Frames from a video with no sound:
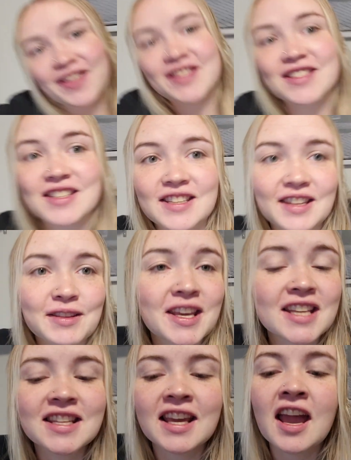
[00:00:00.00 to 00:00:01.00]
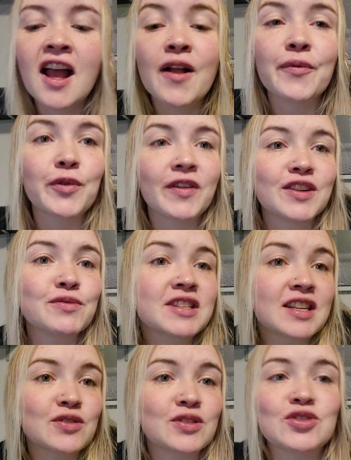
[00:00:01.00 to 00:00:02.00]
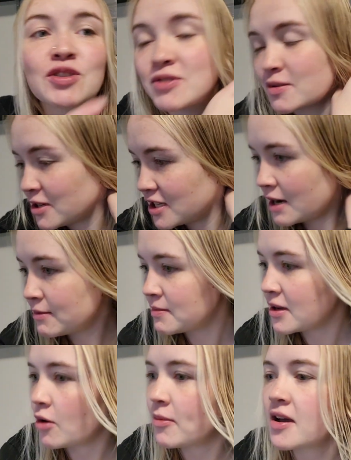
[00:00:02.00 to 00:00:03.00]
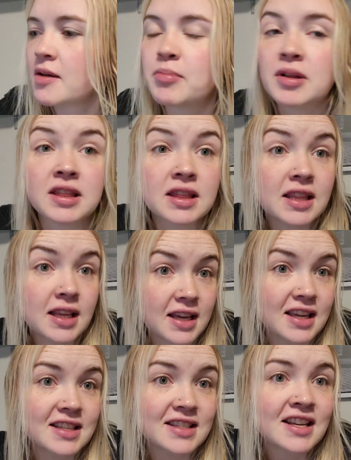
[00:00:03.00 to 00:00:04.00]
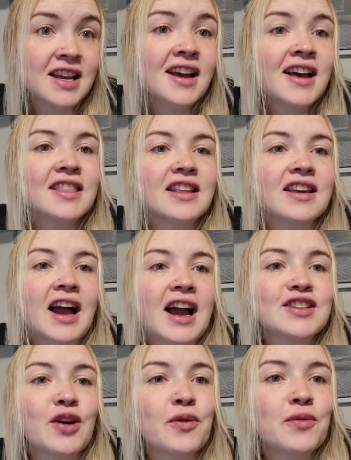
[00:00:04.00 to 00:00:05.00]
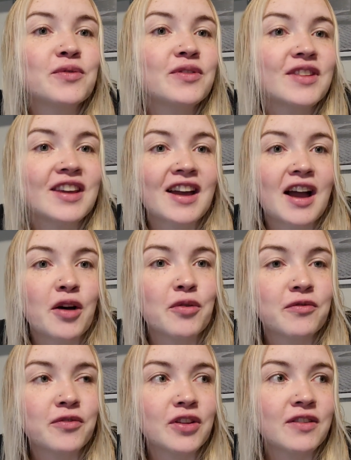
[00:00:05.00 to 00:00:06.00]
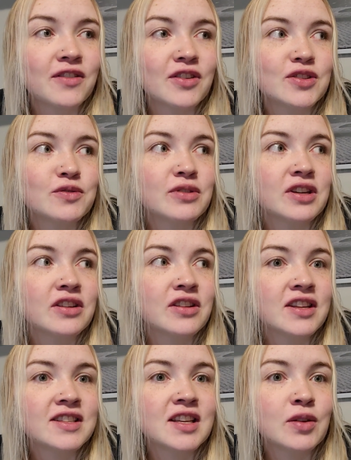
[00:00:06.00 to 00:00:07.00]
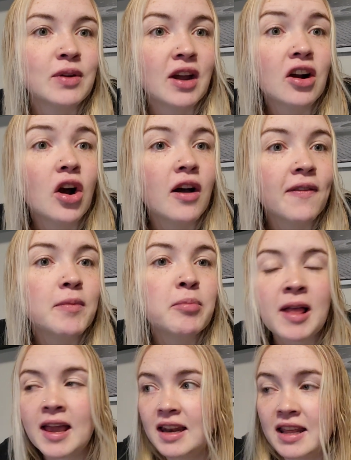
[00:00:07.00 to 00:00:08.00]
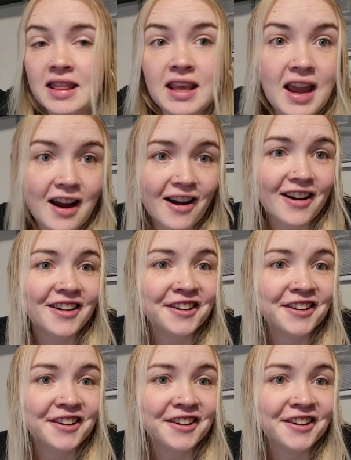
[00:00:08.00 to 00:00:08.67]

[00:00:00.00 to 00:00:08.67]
That's because like we've had to reschedule this trip so many times. I'm like, oh my God, please. Like, I don't think I'll fully feel it's real until we are on the plane in the air.